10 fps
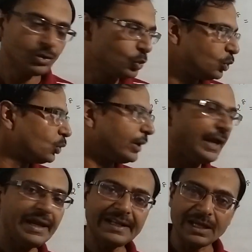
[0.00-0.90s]
2
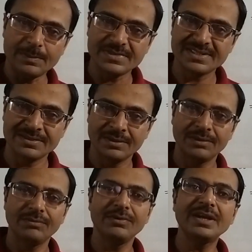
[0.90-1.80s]
8
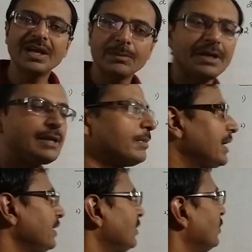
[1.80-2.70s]
times, we can
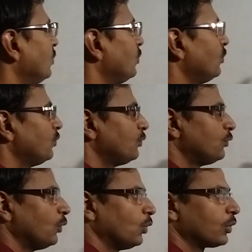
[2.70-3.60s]
multiply
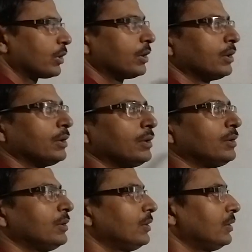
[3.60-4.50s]
4,
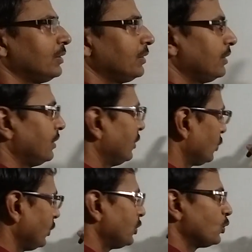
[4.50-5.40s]

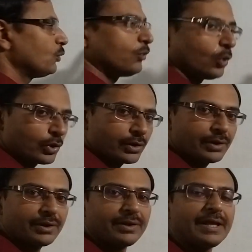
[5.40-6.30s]
2 into 2 4,
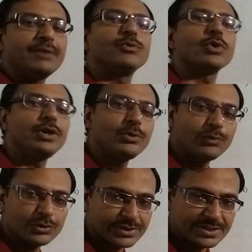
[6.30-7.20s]
then 4 into
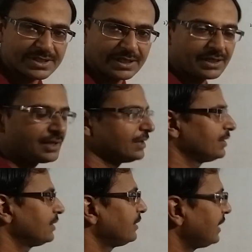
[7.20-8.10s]
4, 16,
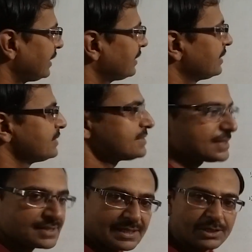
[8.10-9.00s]
then
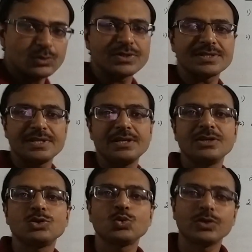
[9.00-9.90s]
16 into
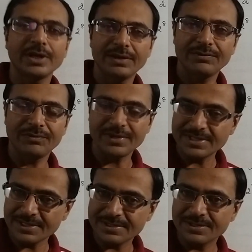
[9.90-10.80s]
16,
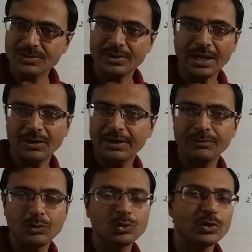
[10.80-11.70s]
256, so that will
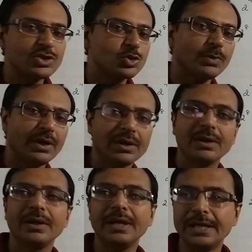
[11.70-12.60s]
give you 2 raised to power
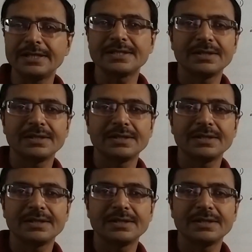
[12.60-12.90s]
8.